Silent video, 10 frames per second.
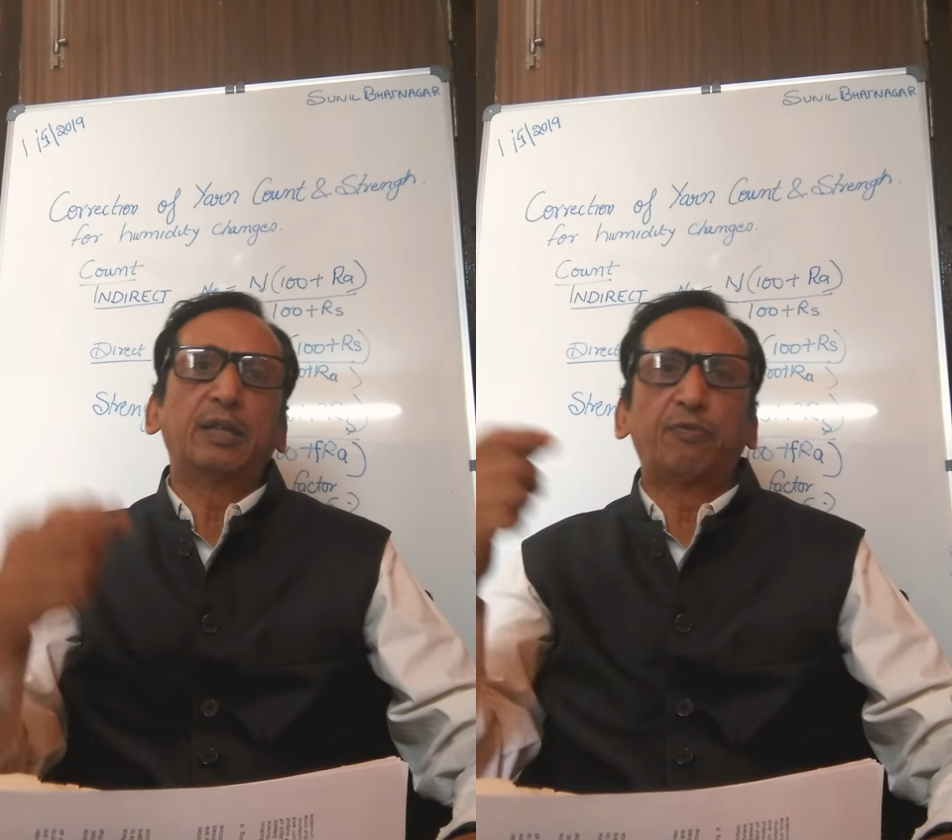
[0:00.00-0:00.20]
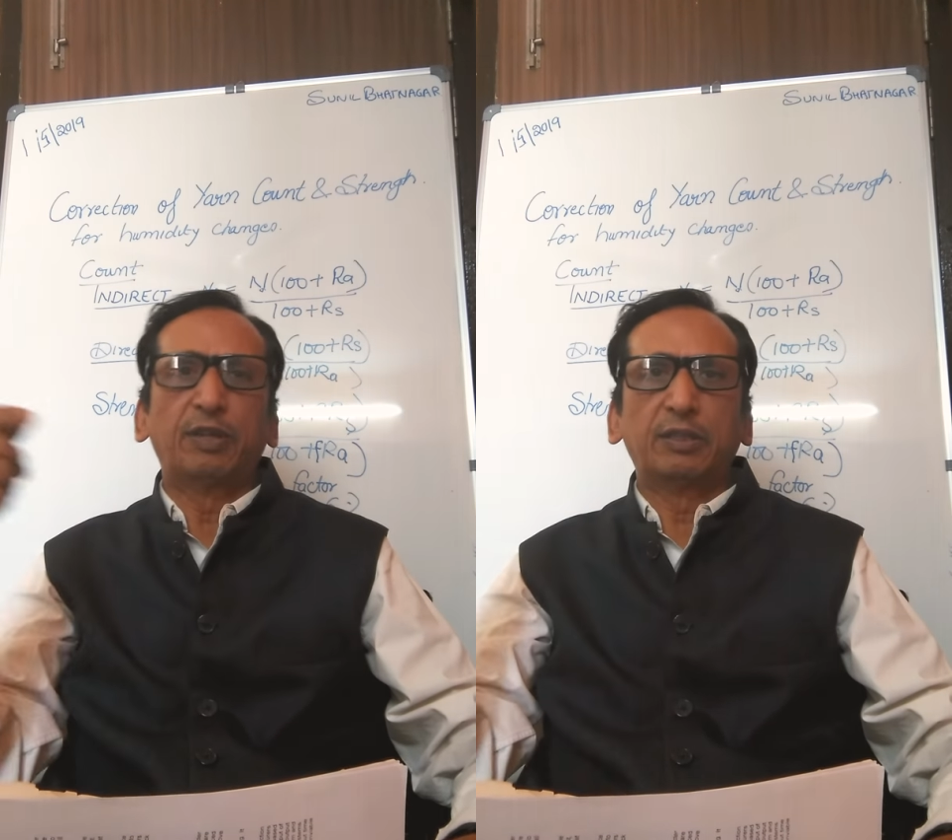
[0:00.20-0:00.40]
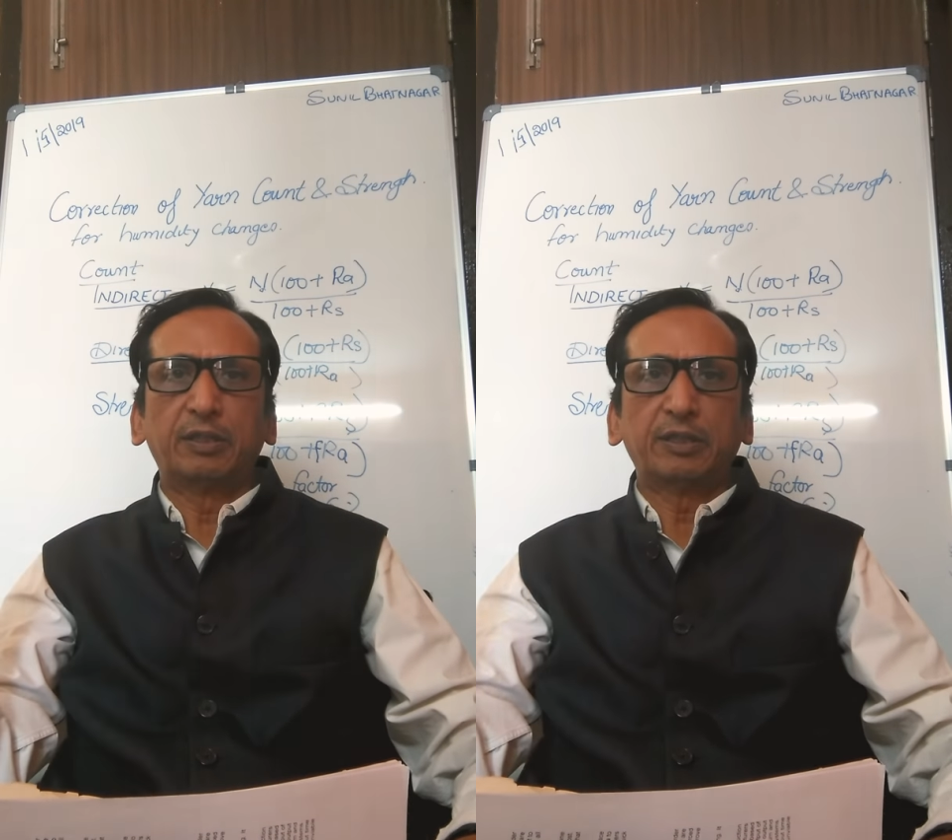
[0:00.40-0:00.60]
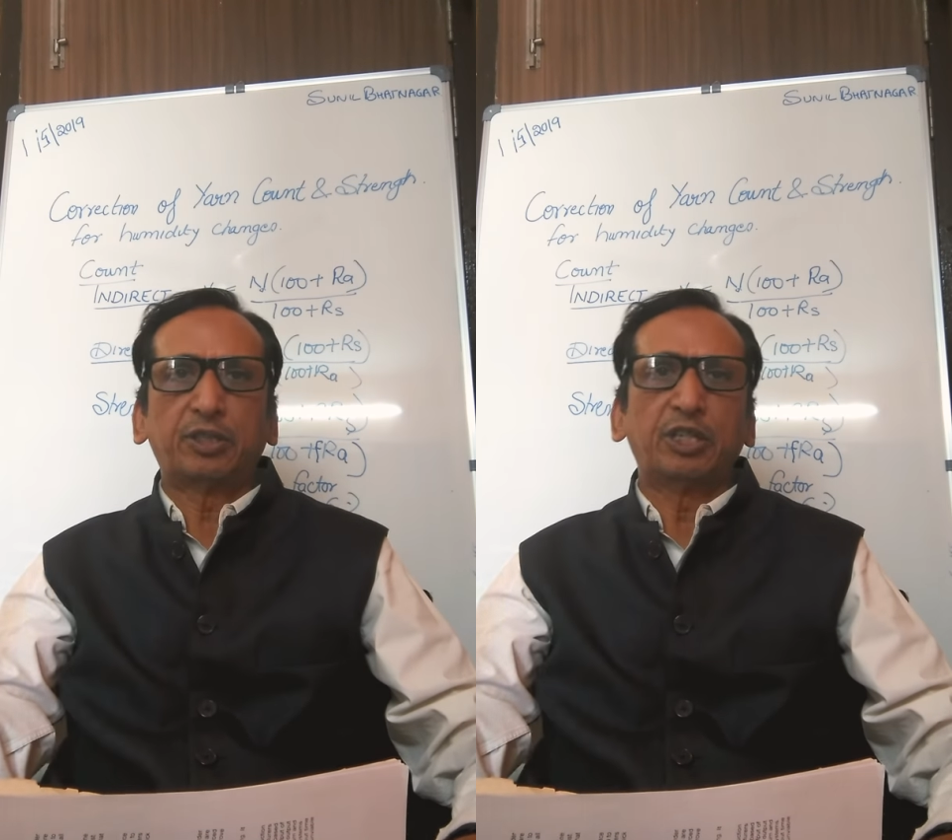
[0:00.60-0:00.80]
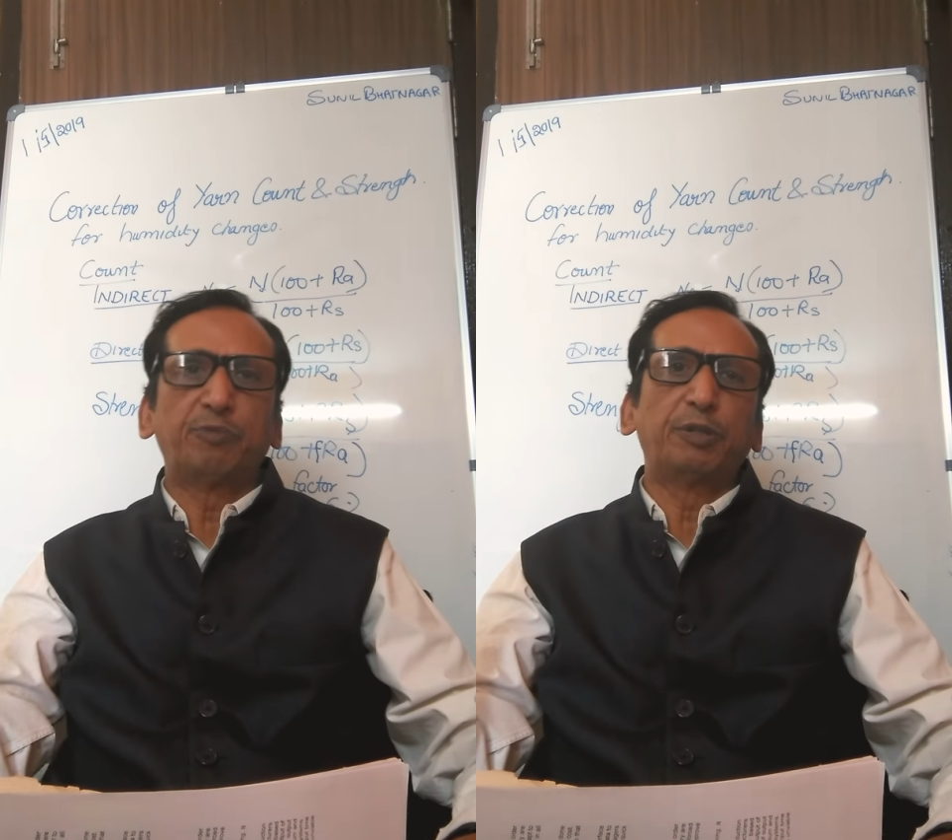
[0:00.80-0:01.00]
that whether
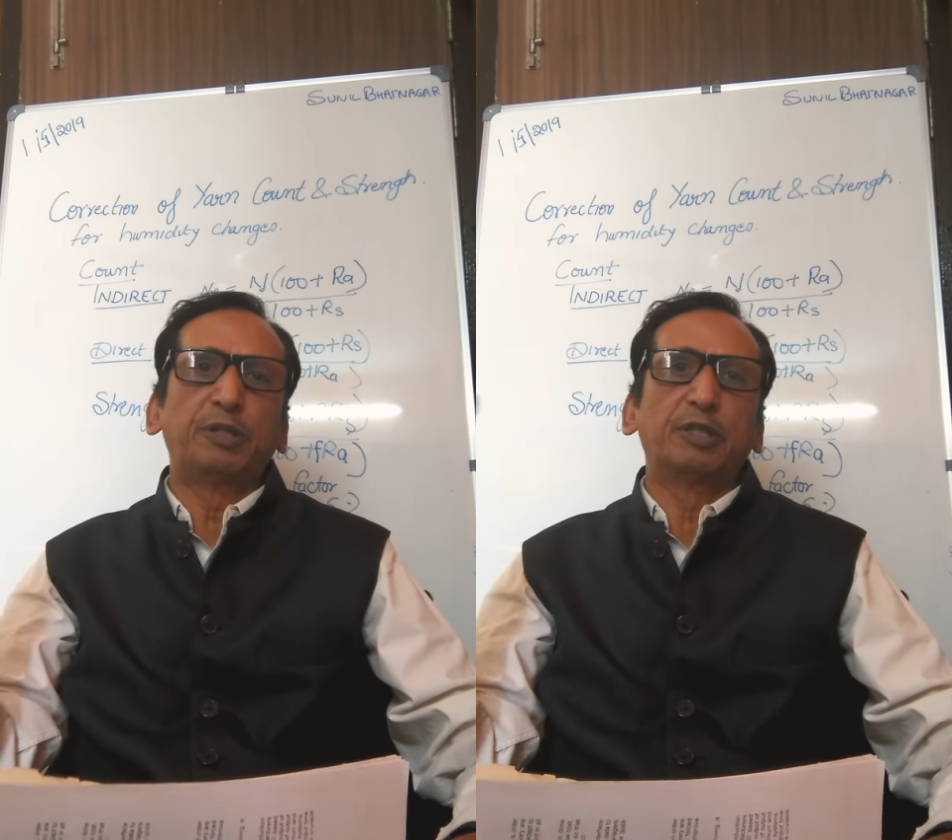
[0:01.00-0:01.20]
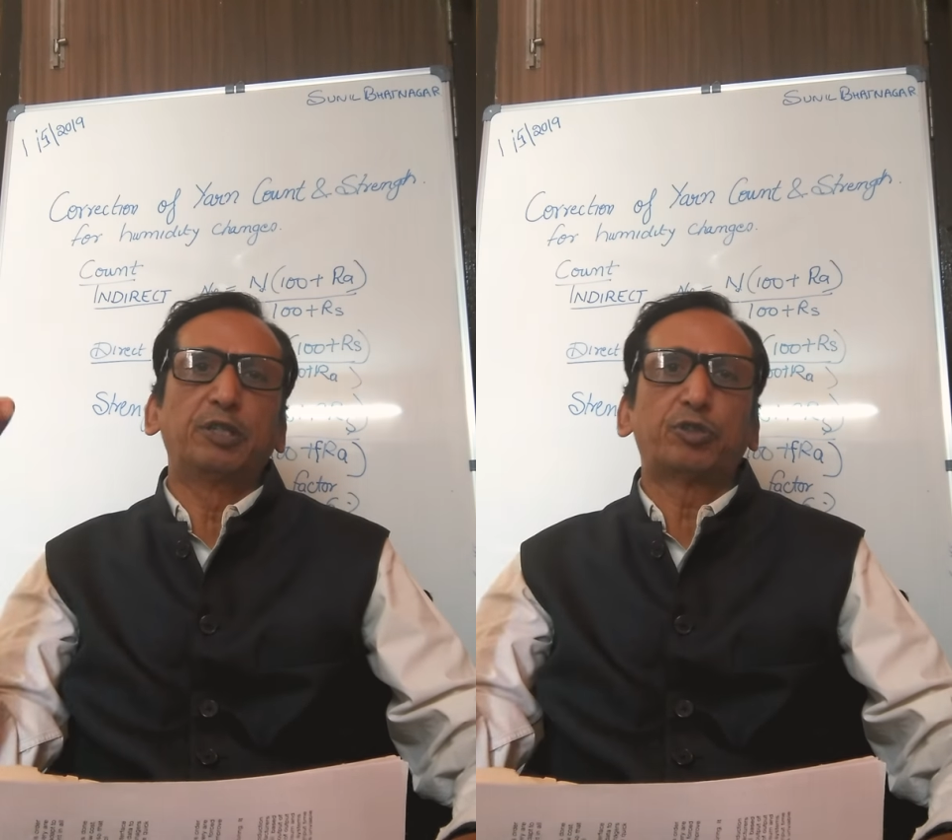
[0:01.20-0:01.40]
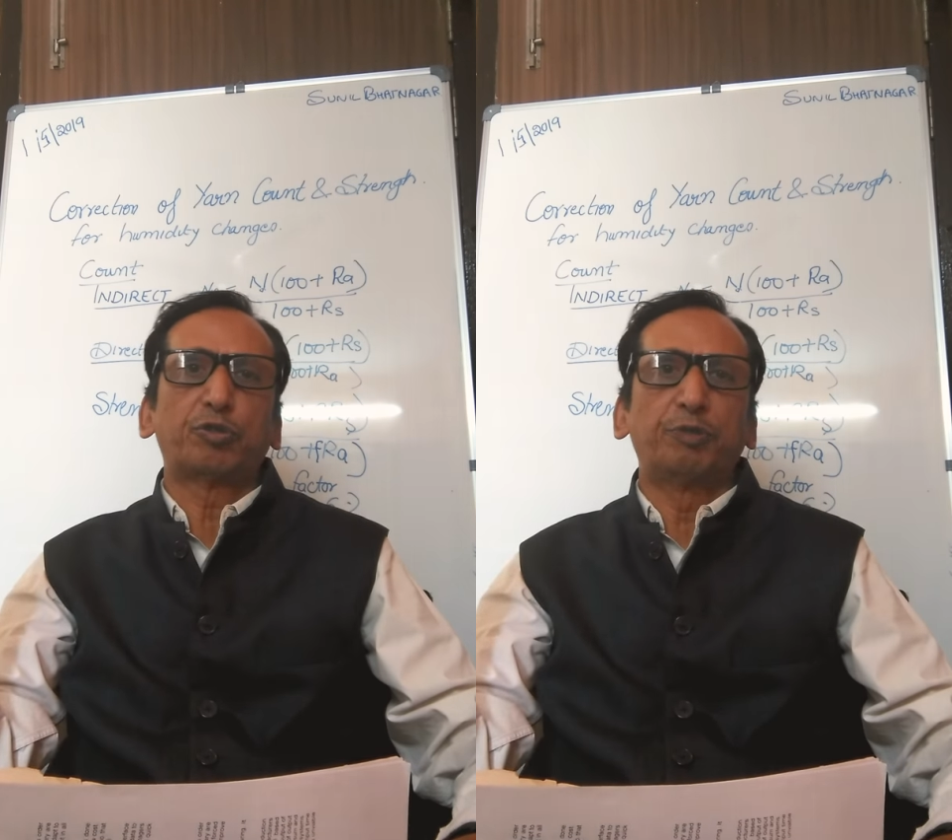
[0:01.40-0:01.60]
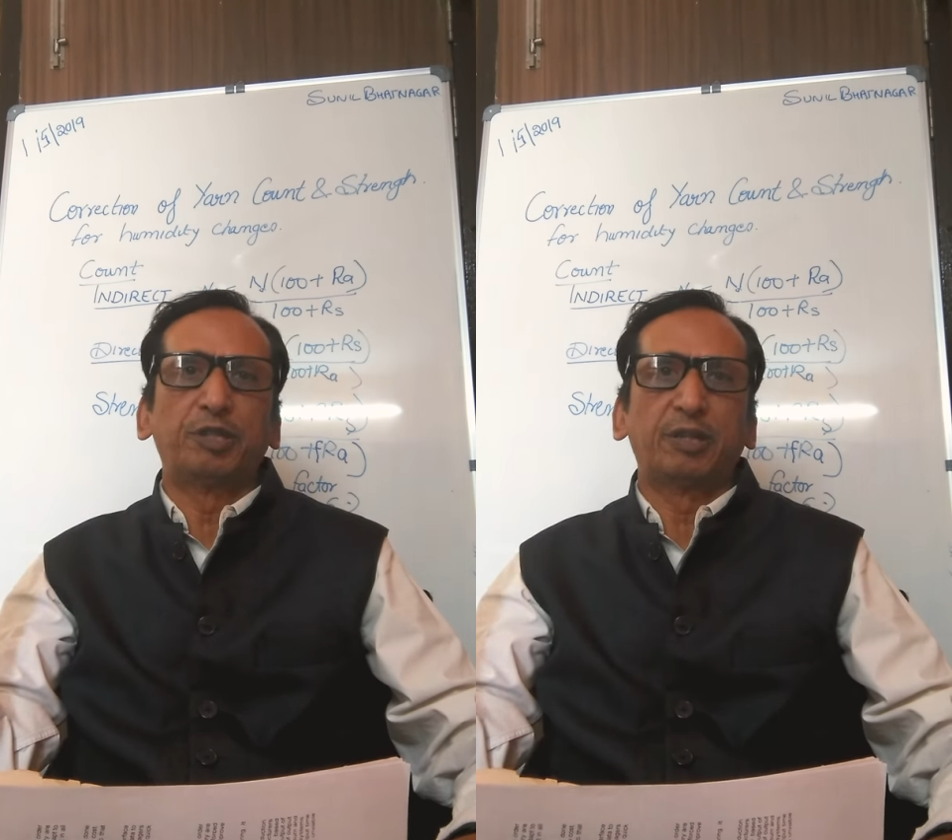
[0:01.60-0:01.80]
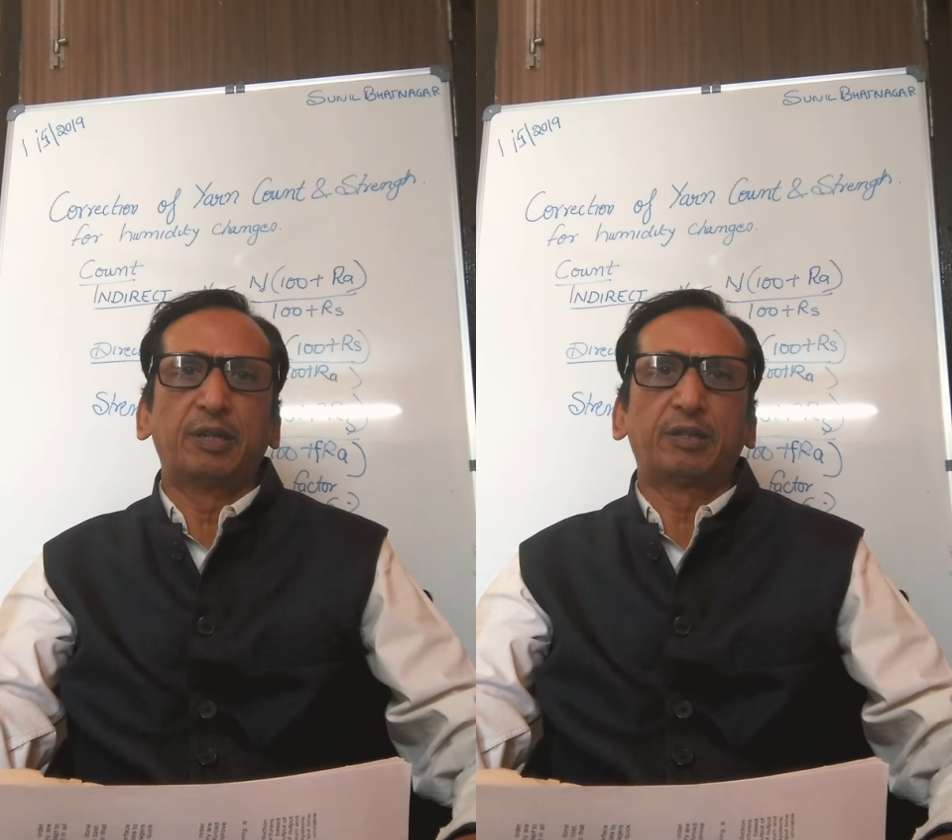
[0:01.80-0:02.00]
the chain pinion is to
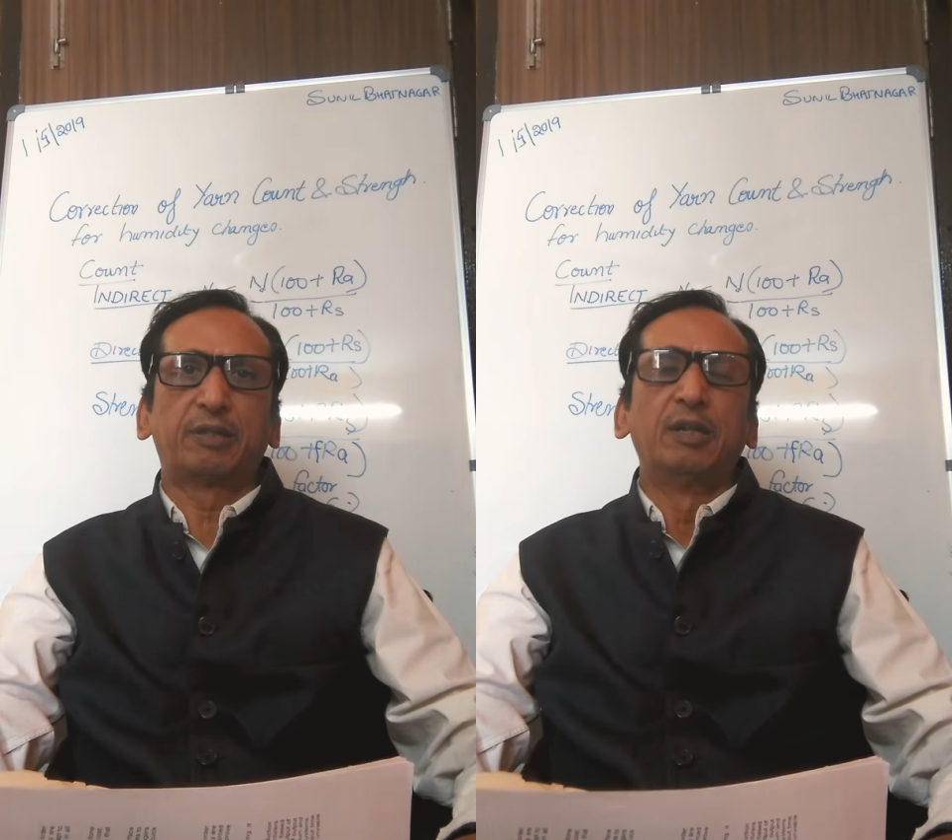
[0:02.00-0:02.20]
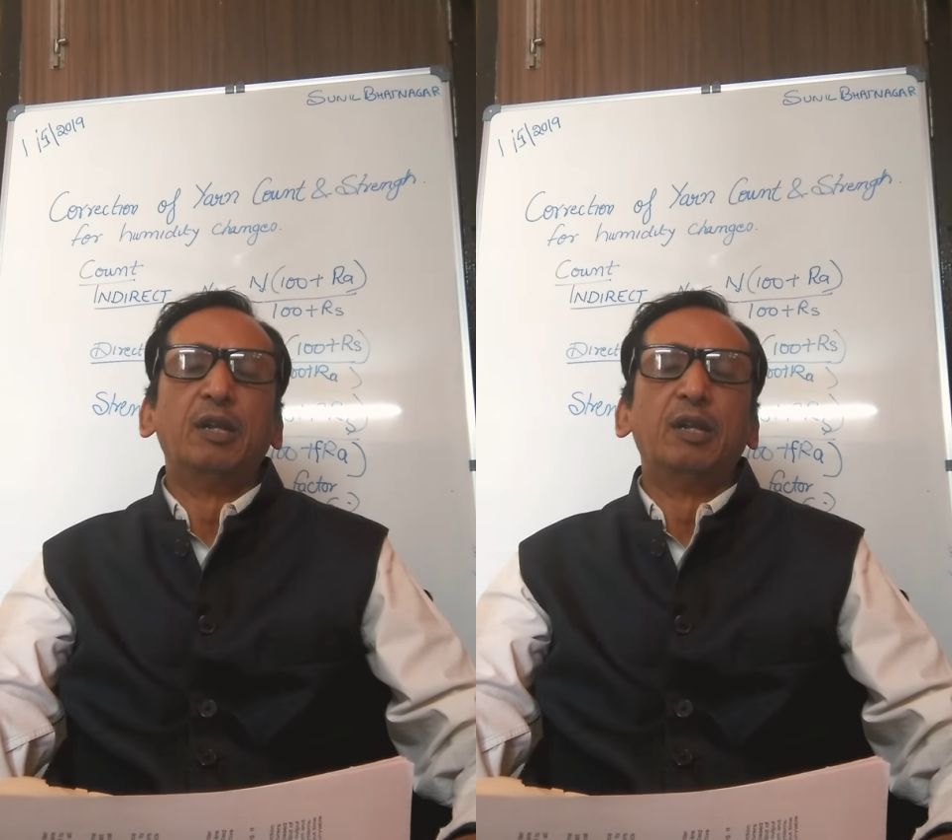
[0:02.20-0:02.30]
be done at